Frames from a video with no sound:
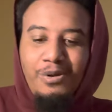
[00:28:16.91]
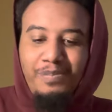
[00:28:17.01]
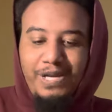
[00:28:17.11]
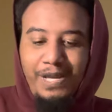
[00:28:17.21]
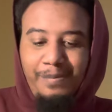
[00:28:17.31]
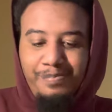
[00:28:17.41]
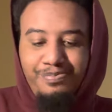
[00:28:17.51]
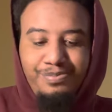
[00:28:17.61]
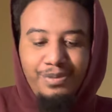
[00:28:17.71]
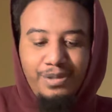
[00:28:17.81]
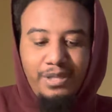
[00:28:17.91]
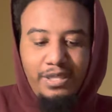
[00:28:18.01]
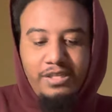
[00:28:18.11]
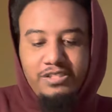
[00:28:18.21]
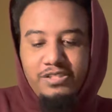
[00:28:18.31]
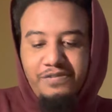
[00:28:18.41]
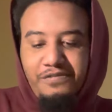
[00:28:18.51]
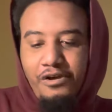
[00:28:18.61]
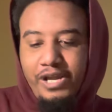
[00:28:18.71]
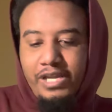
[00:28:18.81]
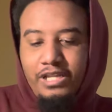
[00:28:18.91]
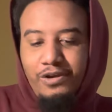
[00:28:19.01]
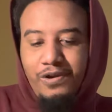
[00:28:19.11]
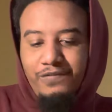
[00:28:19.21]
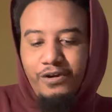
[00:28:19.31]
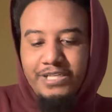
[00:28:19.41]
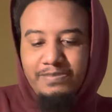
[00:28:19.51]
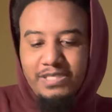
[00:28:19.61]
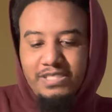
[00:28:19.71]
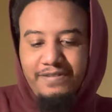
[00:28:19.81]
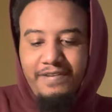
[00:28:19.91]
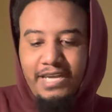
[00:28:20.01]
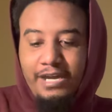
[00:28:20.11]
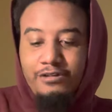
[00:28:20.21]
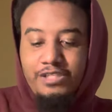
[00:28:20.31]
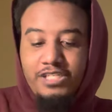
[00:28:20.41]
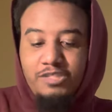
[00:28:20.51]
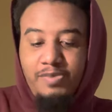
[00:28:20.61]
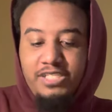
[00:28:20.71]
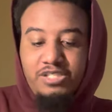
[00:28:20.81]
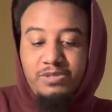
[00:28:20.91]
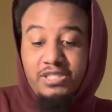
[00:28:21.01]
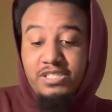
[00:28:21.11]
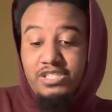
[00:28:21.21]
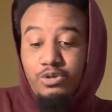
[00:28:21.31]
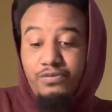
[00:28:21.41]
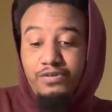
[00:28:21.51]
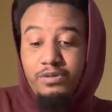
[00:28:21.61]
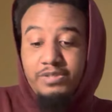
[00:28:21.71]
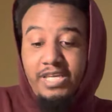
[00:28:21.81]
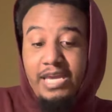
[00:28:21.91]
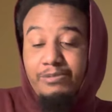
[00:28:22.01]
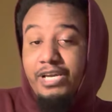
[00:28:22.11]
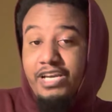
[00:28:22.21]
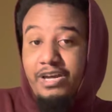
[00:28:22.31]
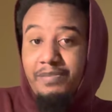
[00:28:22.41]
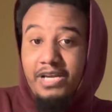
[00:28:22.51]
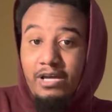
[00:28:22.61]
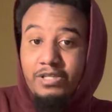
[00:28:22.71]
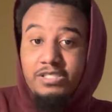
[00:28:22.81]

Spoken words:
but this is a very clear and very specific energy, especially with the Seraphim's Gateway coming out.